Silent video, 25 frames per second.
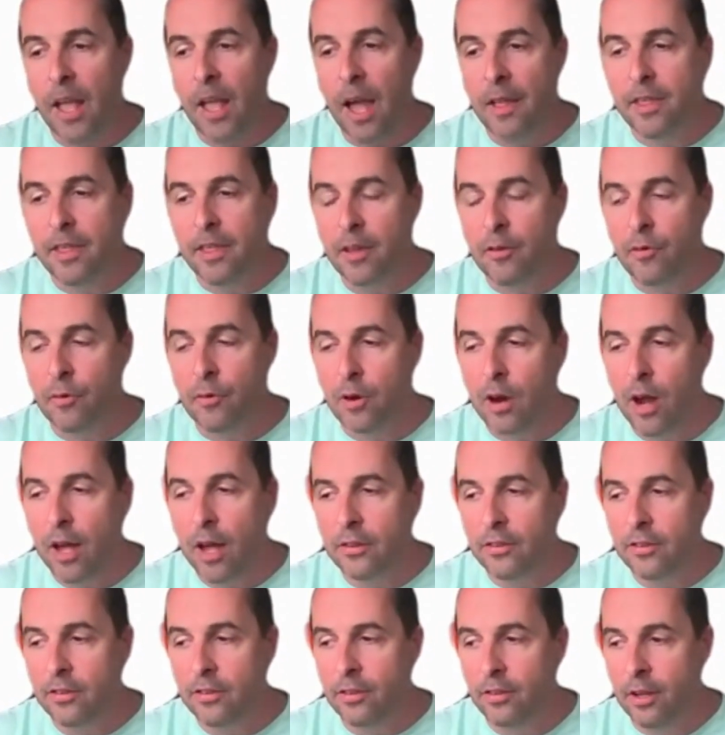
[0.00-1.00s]
I think for
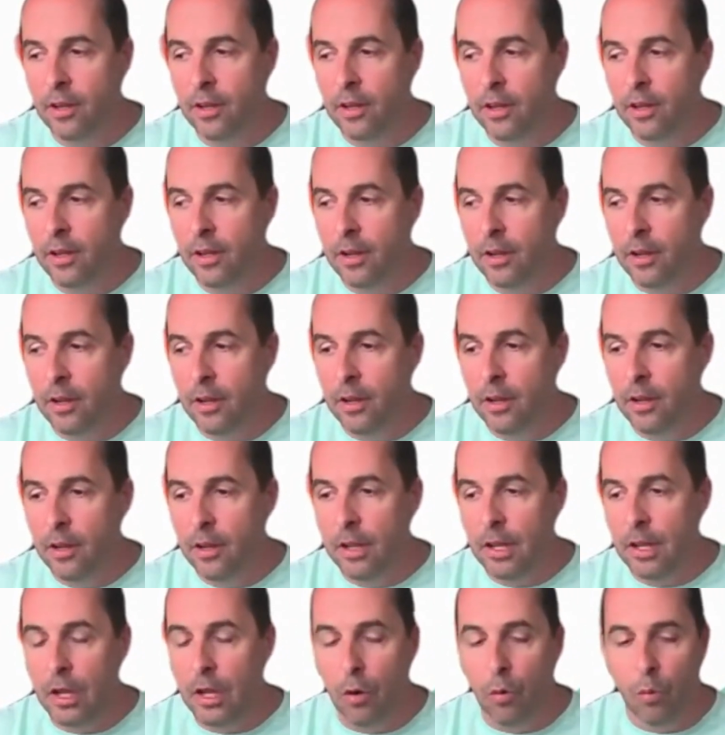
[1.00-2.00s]
us,
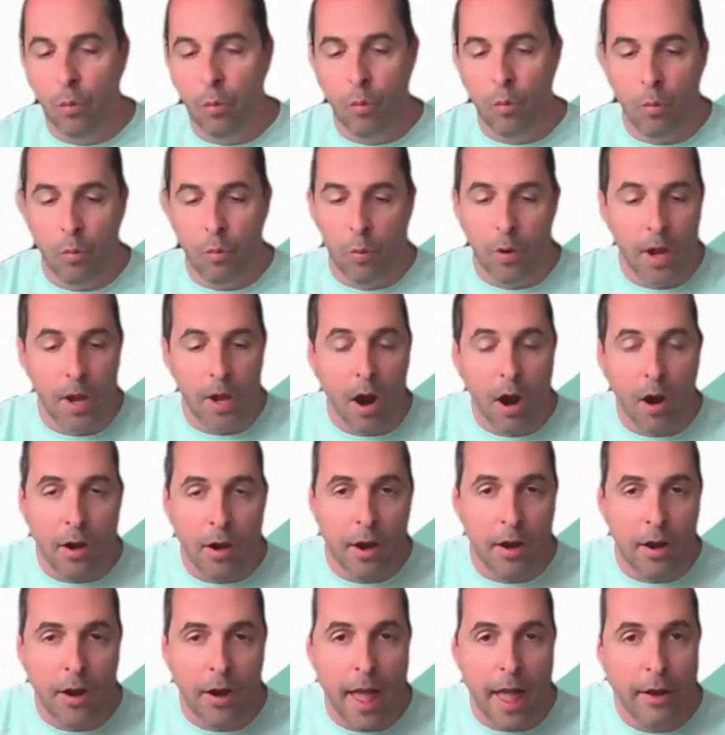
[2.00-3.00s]
we are
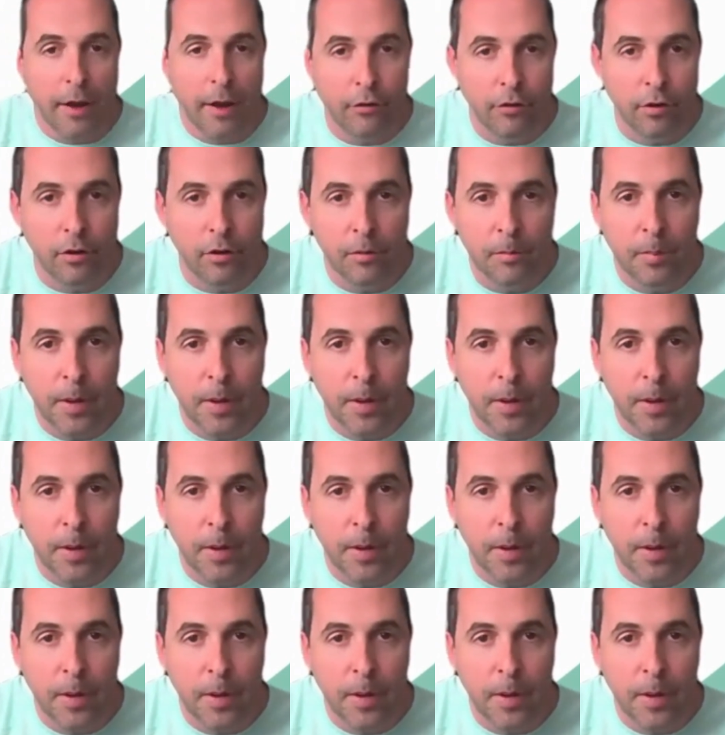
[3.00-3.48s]
international,